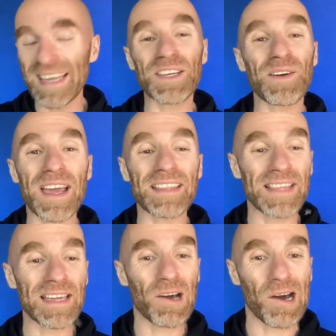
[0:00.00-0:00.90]
Yeah, and
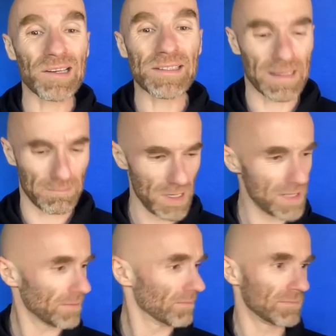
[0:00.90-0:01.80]
then honestly,
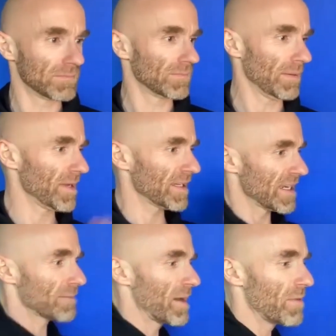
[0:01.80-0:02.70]
wait, I'm being
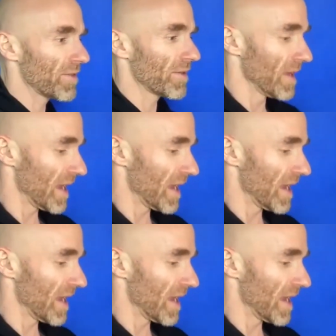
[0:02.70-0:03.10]
attacked by mom.